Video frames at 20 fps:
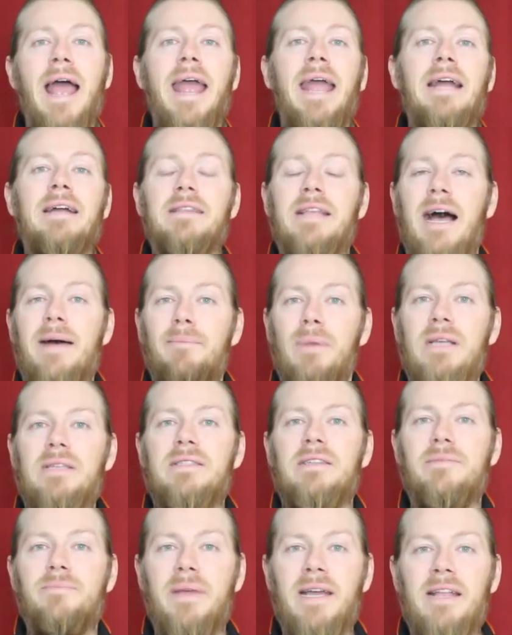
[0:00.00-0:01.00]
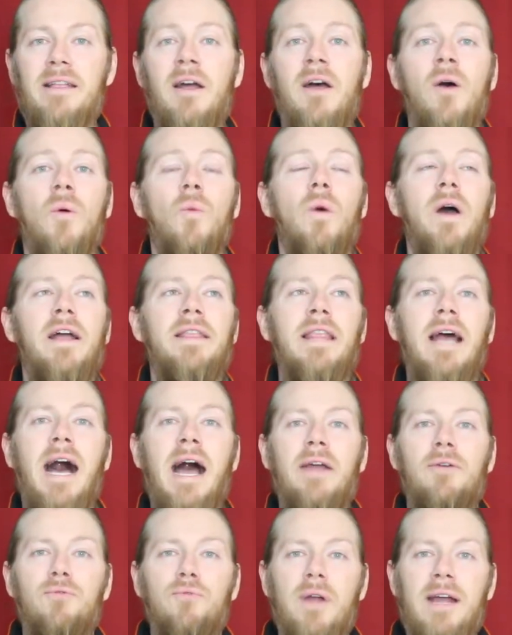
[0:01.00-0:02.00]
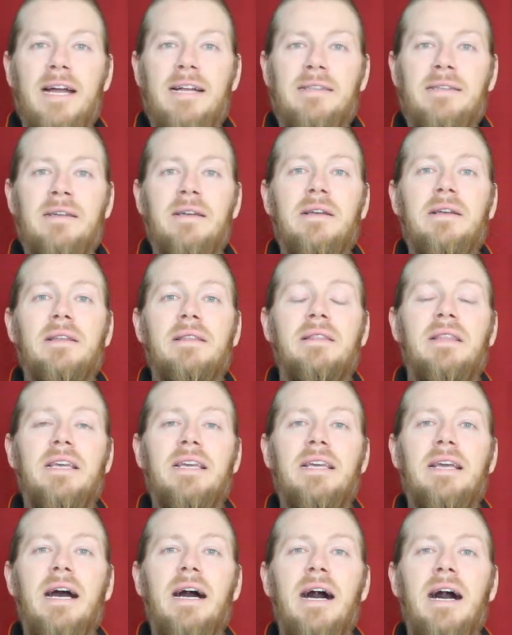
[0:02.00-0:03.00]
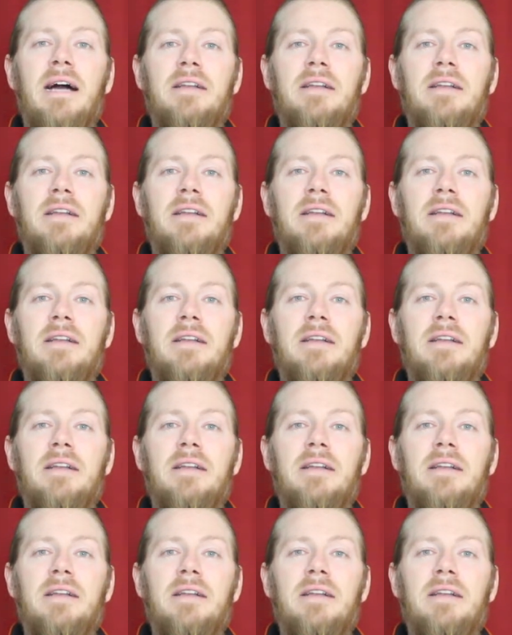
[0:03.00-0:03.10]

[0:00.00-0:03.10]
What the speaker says: And I must admit, when I read the